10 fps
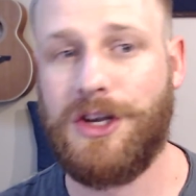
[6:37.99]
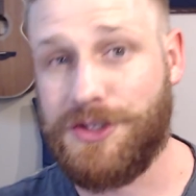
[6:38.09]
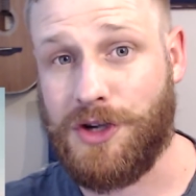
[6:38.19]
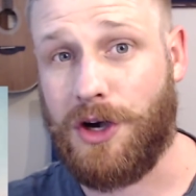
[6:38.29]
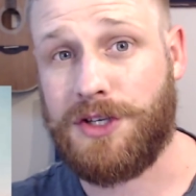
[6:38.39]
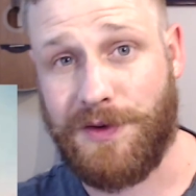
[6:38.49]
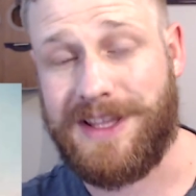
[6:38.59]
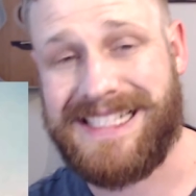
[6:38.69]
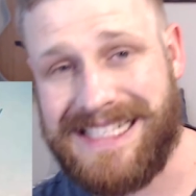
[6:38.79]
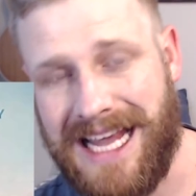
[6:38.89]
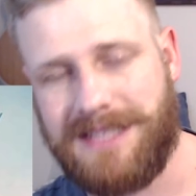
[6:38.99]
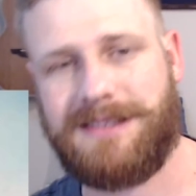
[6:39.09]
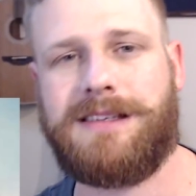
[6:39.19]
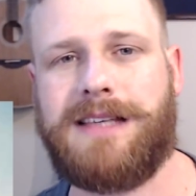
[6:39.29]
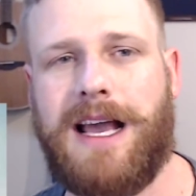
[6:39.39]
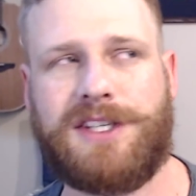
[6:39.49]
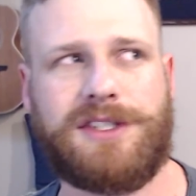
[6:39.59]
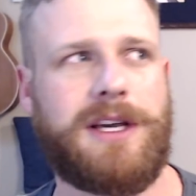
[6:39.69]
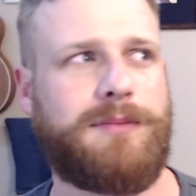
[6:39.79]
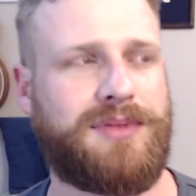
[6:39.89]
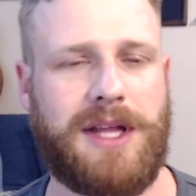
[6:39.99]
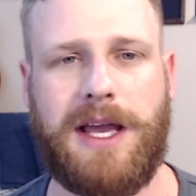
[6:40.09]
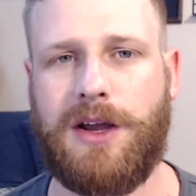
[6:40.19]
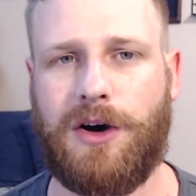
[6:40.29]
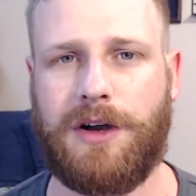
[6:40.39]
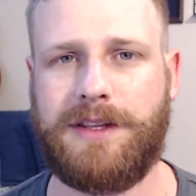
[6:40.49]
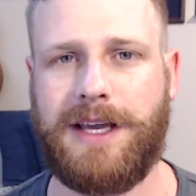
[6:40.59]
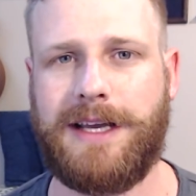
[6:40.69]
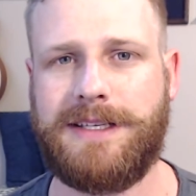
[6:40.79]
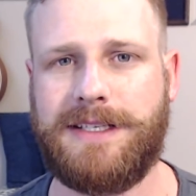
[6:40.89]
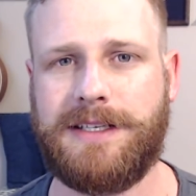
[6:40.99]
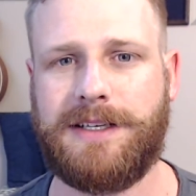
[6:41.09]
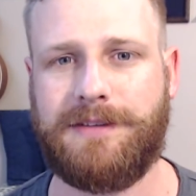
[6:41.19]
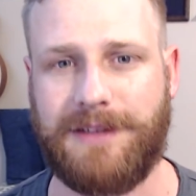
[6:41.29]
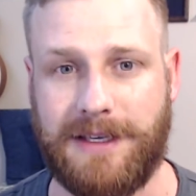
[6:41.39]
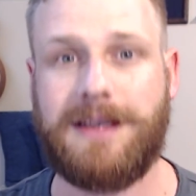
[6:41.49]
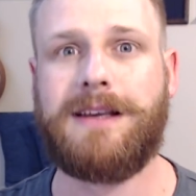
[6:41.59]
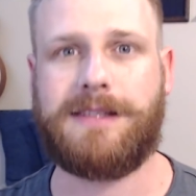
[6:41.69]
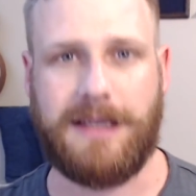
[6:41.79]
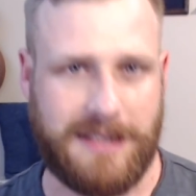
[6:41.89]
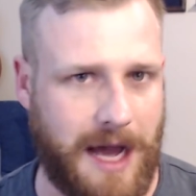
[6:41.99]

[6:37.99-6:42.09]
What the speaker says: Songs for the Saints is actually a play on the idea of St.